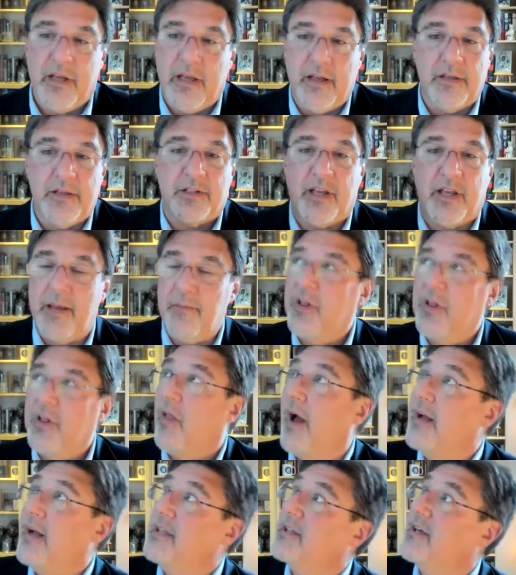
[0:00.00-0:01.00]
is keep the
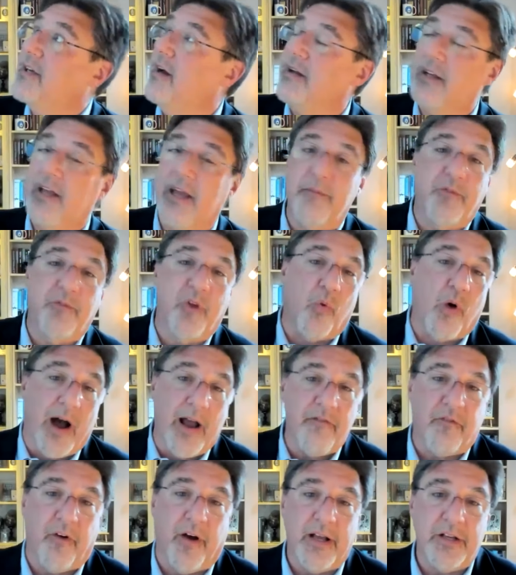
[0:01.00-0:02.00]
lights on, keep the
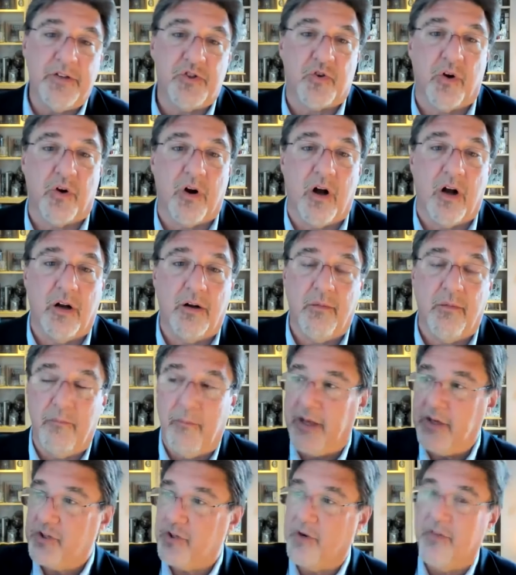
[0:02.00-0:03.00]
Wi Fi strong,
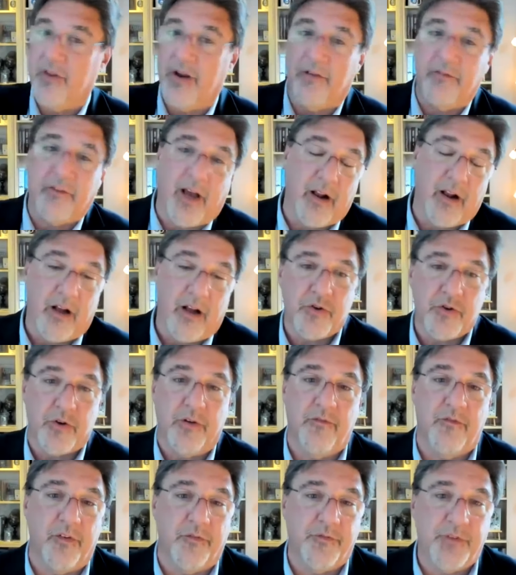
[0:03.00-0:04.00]
make sure that I've got
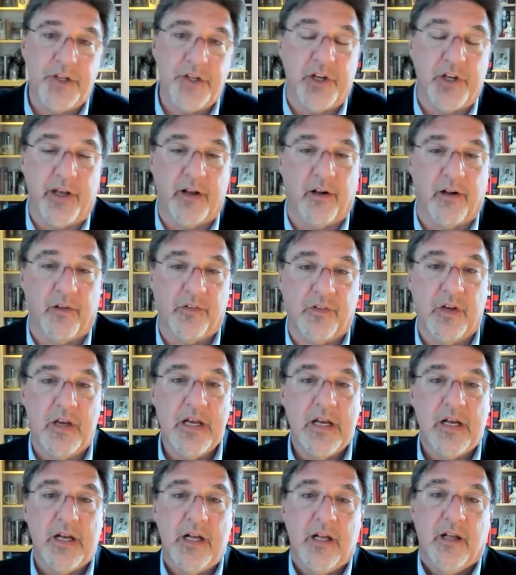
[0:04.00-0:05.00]
150 channels.
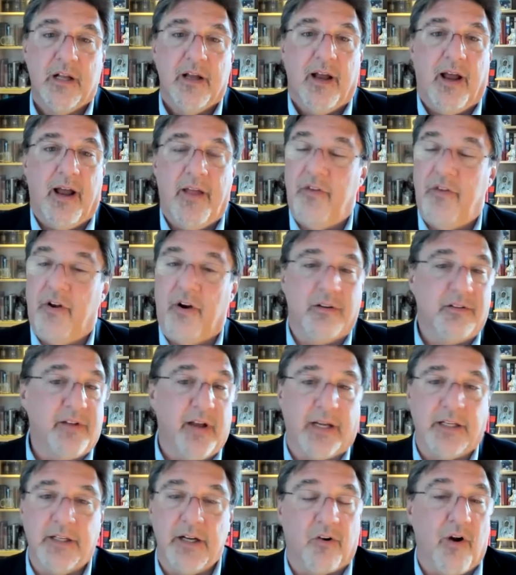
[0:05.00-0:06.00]
And there are
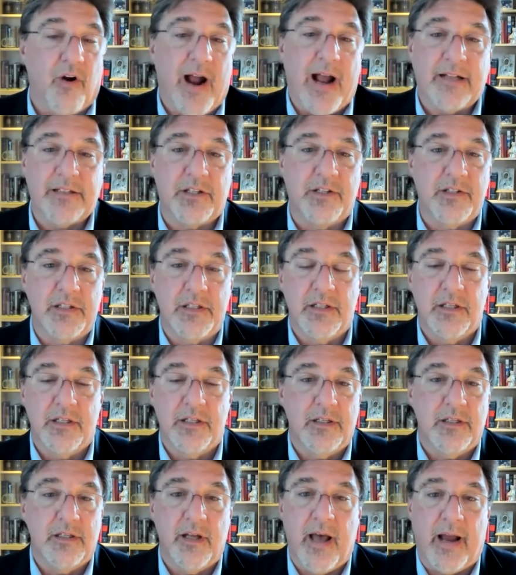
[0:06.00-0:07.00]
technocrats
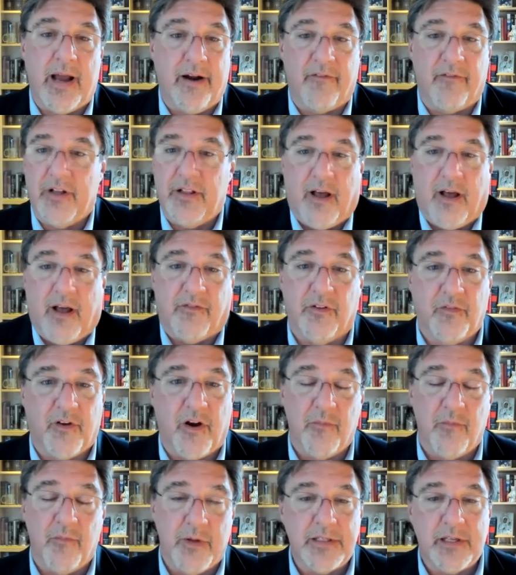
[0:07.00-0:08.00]
at every level of
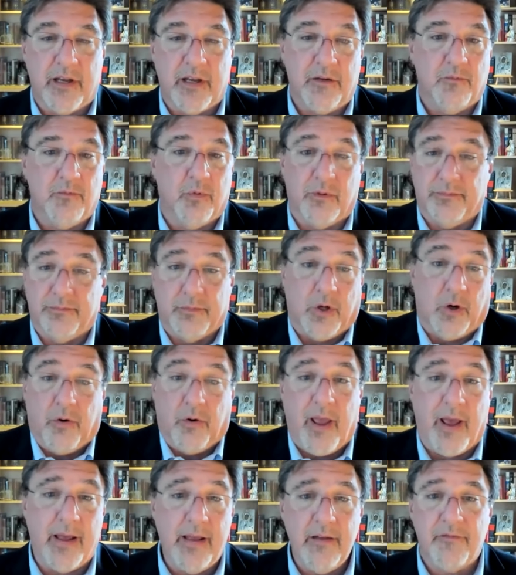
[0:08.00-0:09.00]
government saying, well,
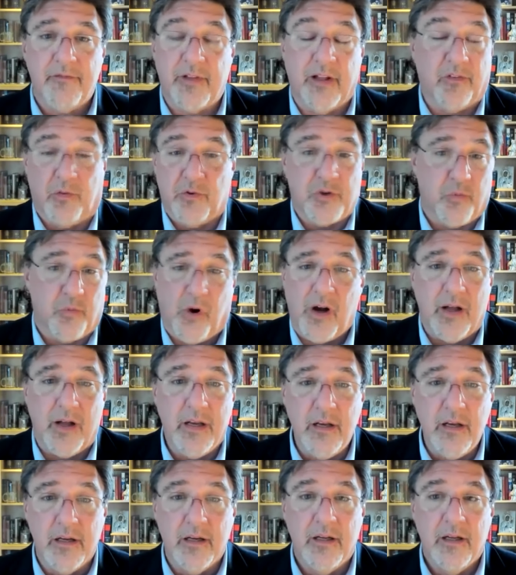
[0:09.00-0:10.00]
okay, that's what you
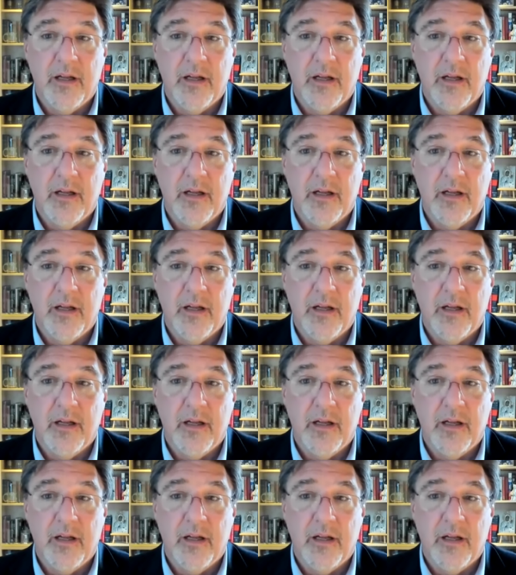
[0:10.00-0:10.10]
want.